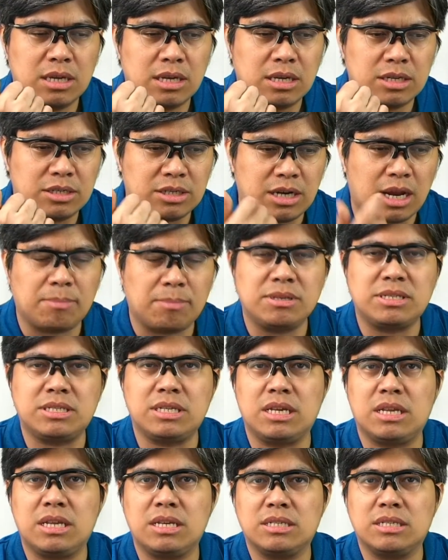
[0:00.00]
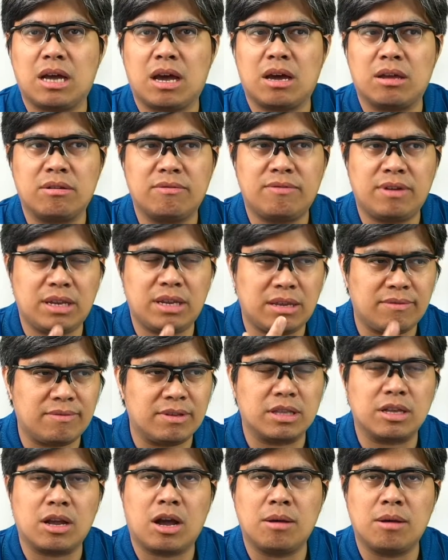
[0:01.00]
drama series out of it, even
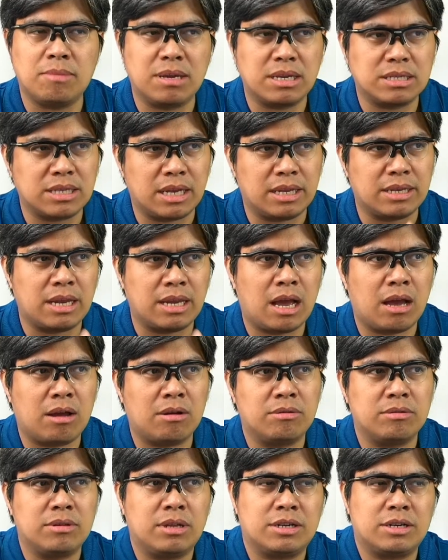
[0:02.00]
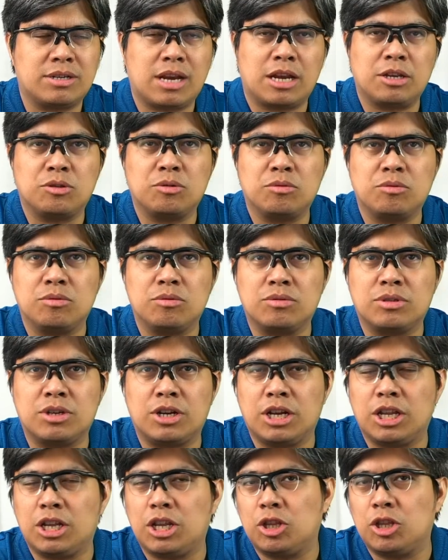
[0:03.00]
comics, and now they're trying to
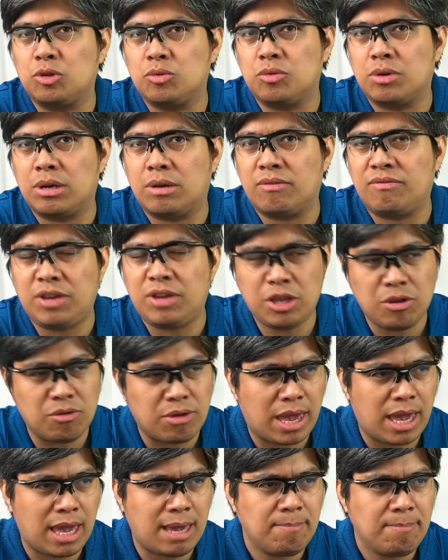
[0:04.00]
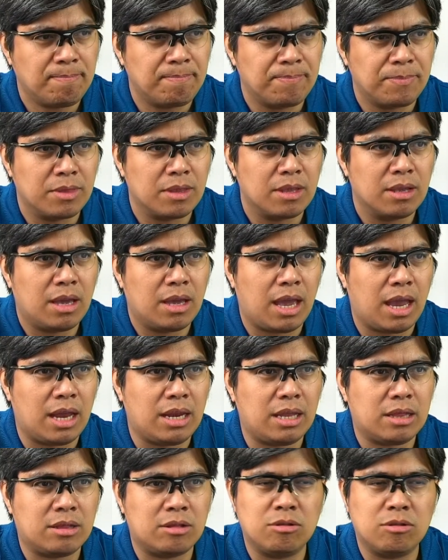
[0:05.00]
turn it into a video game. And
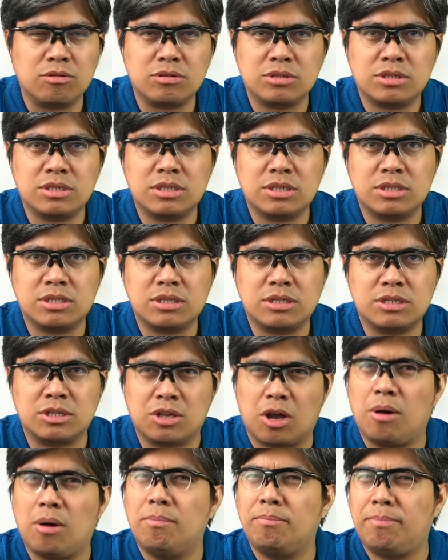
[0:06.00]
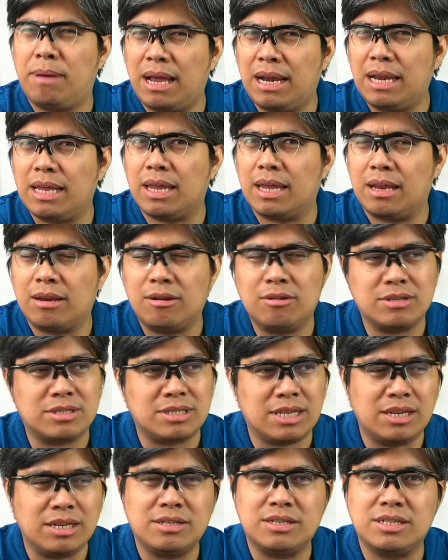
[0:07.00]
it looks compelling, it looks
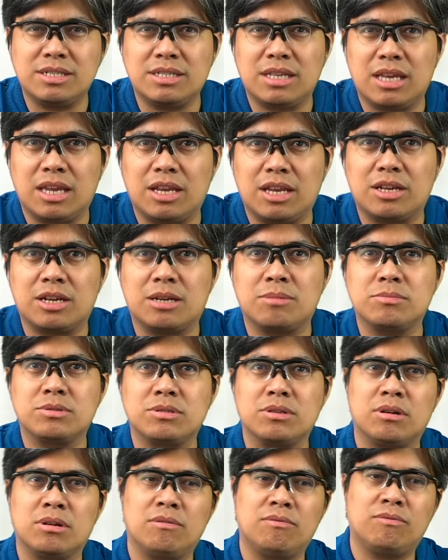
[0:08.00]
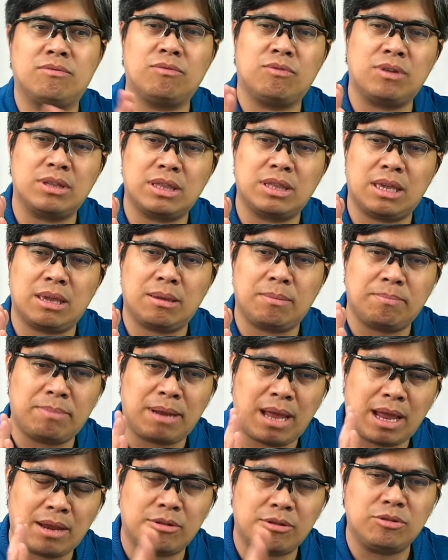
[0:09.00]
interesting in terms of what they
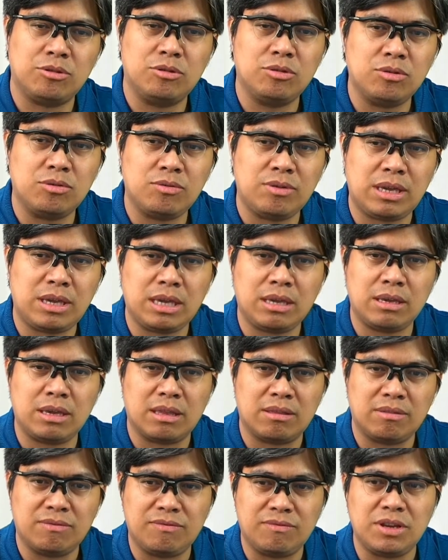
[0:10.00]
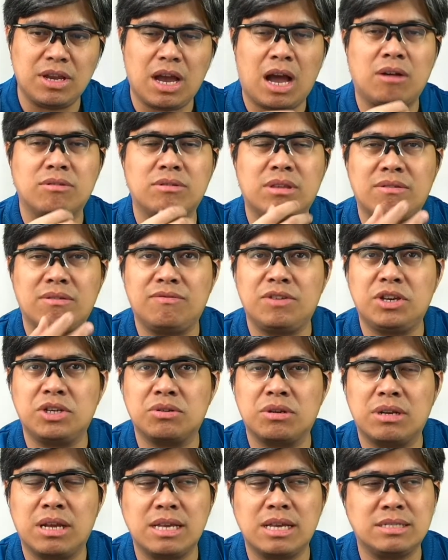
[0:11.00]
plan on doing and how they
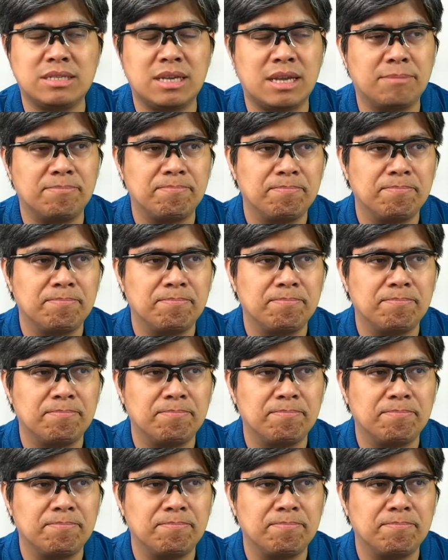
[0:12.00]
visualize it.